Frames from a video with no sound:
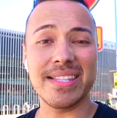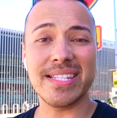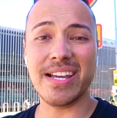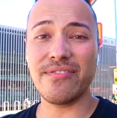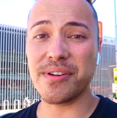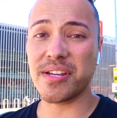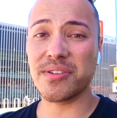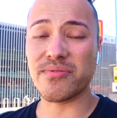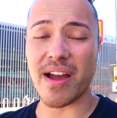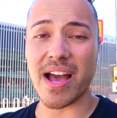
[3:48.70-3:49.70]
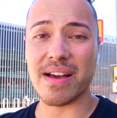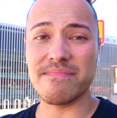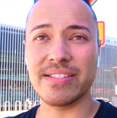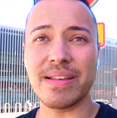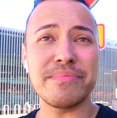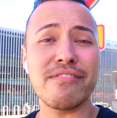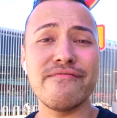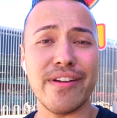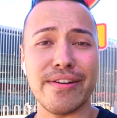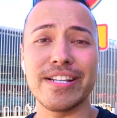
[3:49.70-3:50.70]
and see if we can grab something
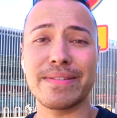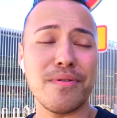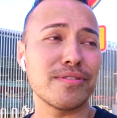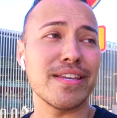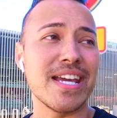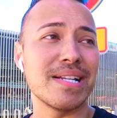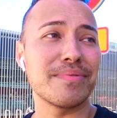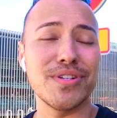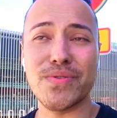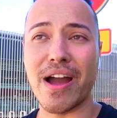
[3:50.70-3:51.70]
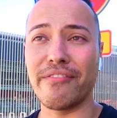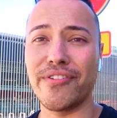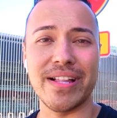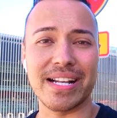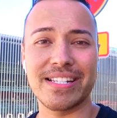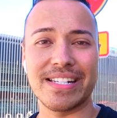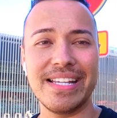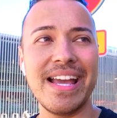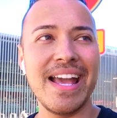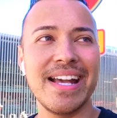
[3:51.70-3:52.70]
very small to eat. I'm still quite full
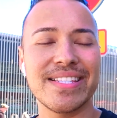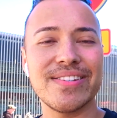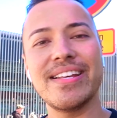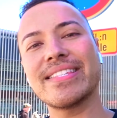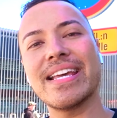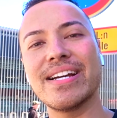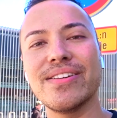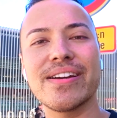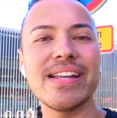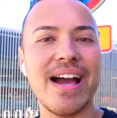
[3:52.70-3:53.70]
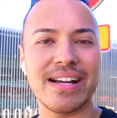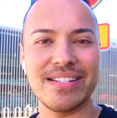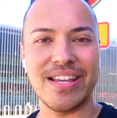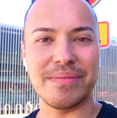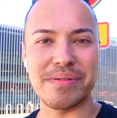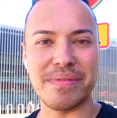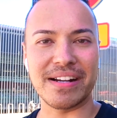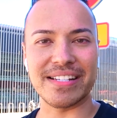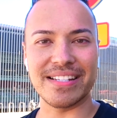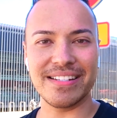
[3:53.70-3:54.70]
actually. So let's take a look at Hakaniemi
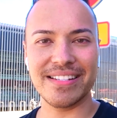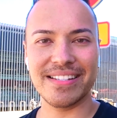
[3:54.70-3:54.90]
Market.